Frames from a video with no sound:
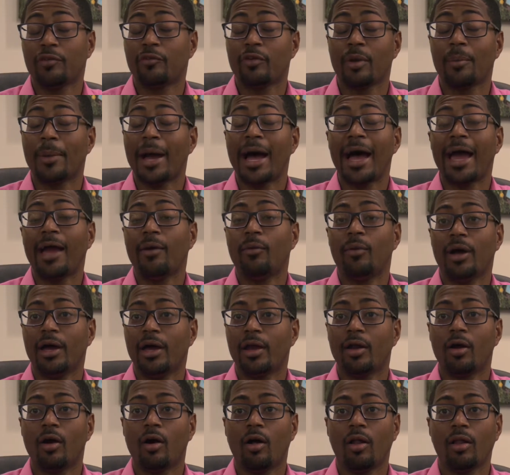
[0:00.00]
from Iowa
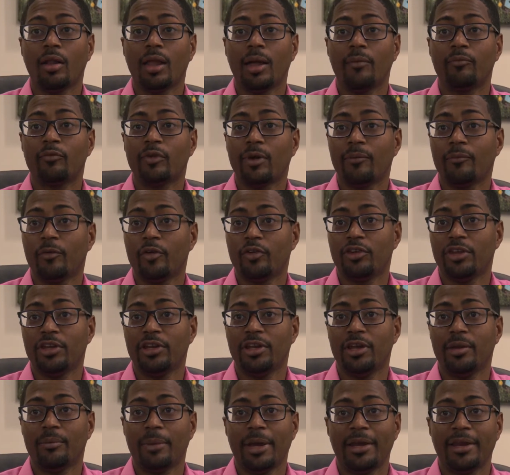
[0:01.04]
at all. I'm from
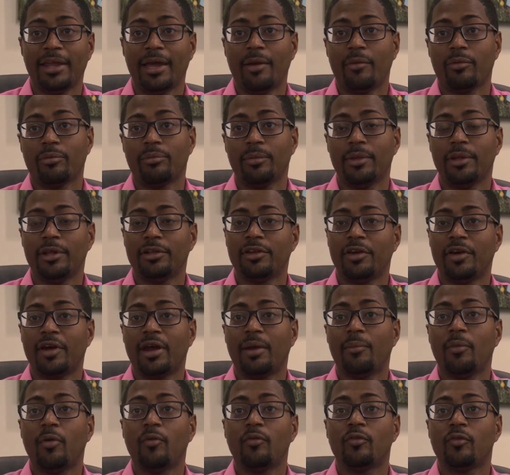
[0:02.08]
Virginia. My dad was military. I
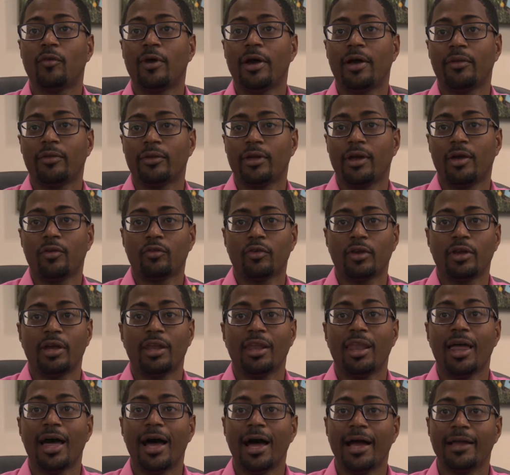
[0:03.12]
moved around the country a
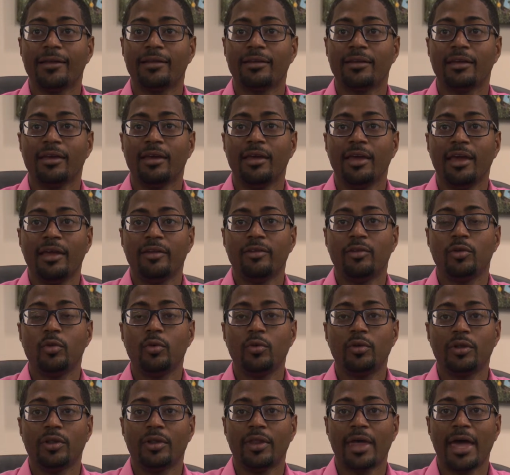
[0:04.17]
lot. Due
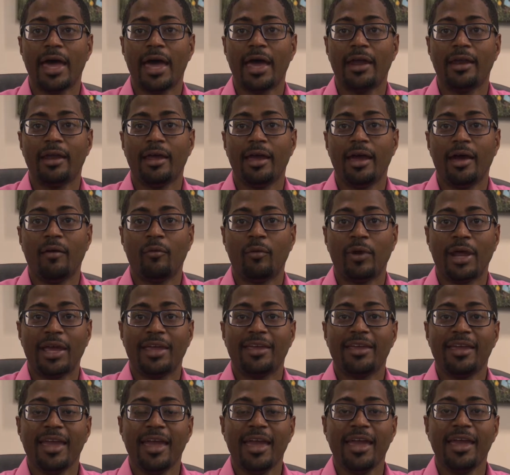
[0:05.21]
to that, when I
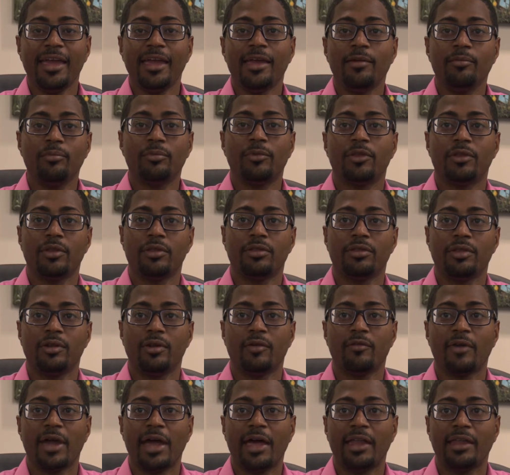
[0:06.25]
came to the Cedar
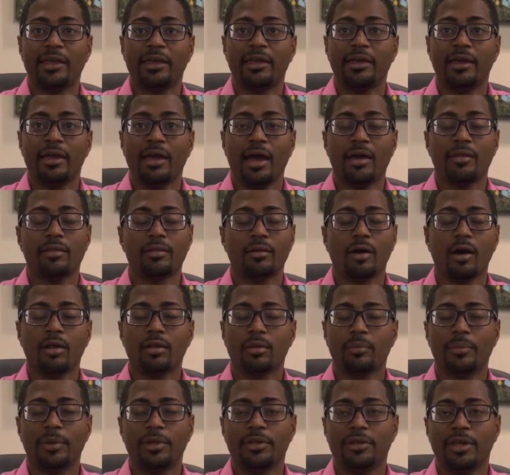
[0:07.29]
Valley, I saw the
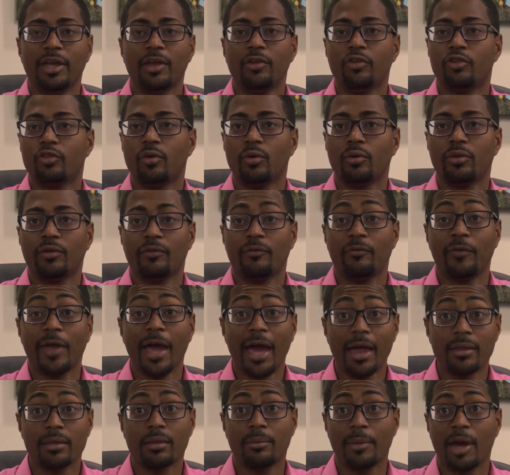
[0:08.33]
potential, the
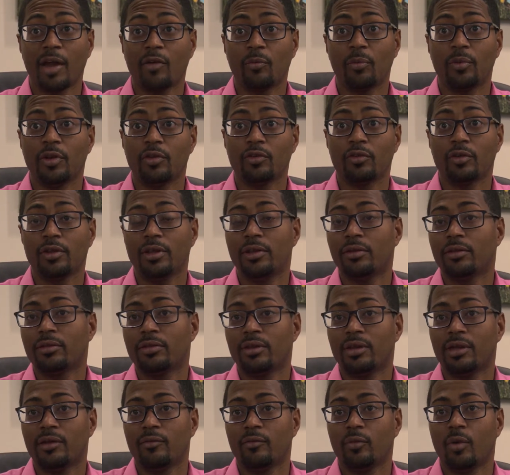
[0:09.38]
vast amount of potential in the
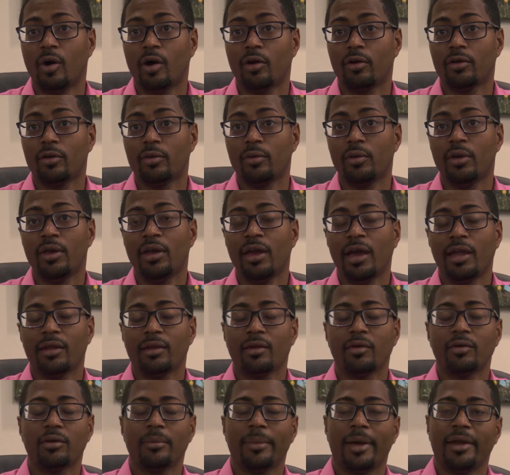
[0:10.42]
city of Waterloo. I
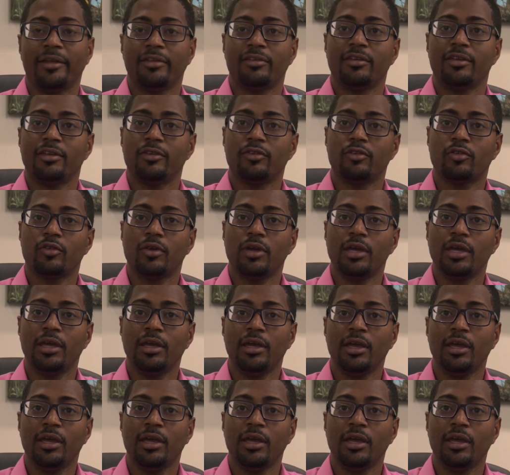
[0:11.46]
learned about its history,